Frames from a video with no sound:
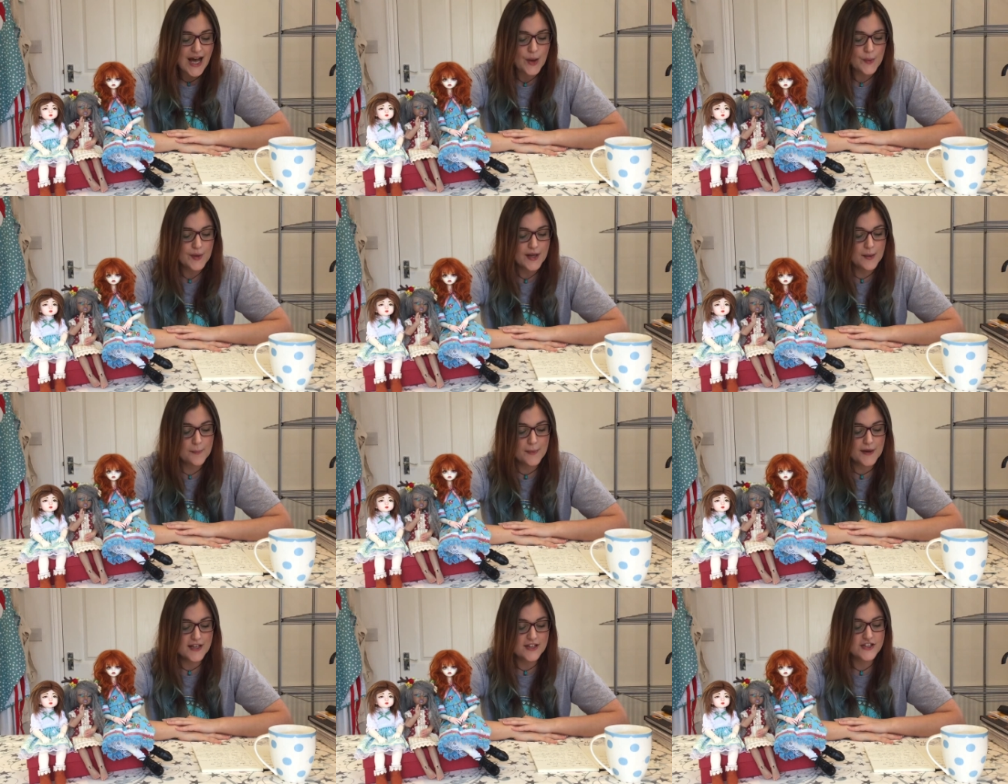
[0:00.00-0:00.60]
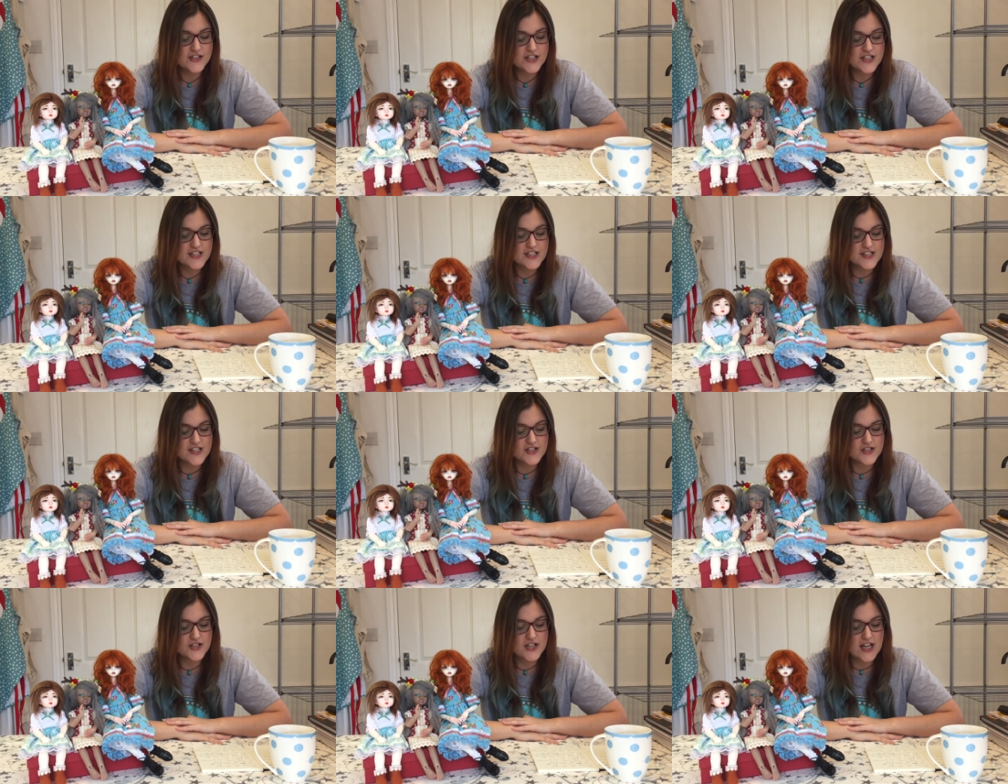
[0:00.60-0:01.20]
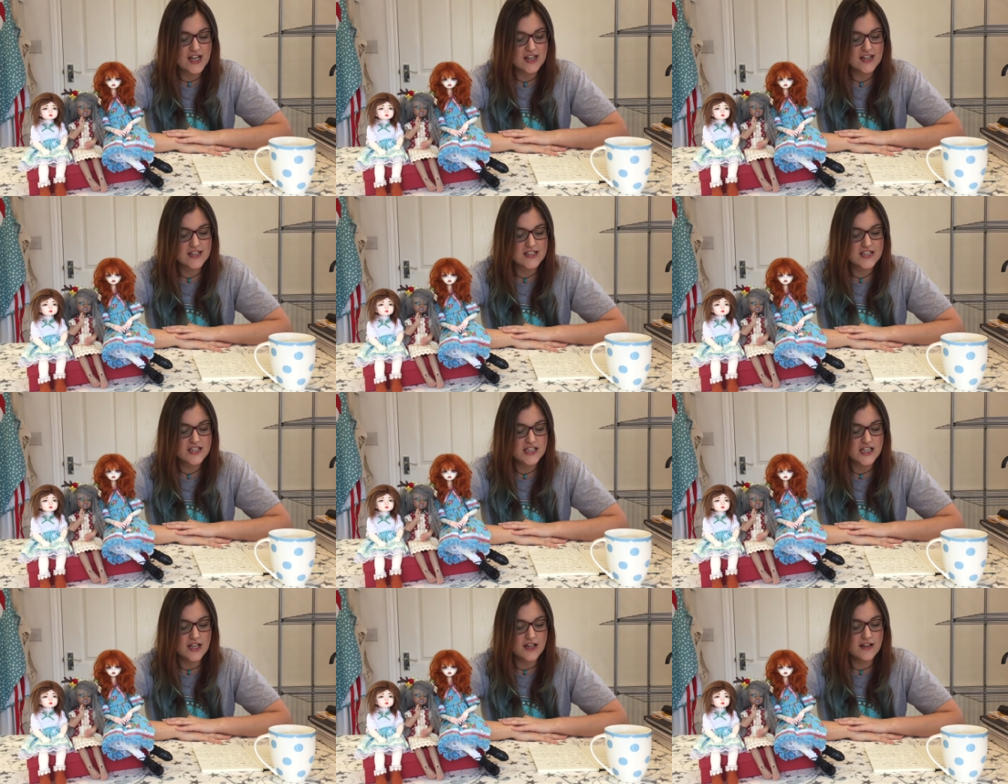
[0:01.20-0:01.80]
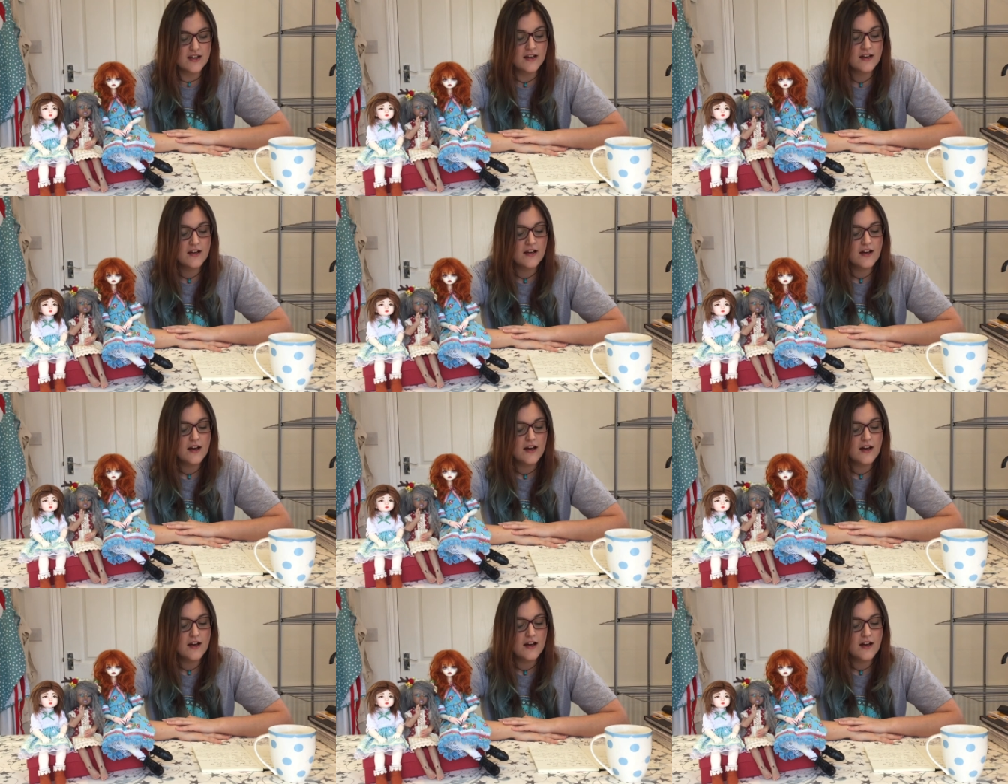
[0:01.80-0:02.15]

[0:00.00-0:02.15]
How many pictures did you take this year?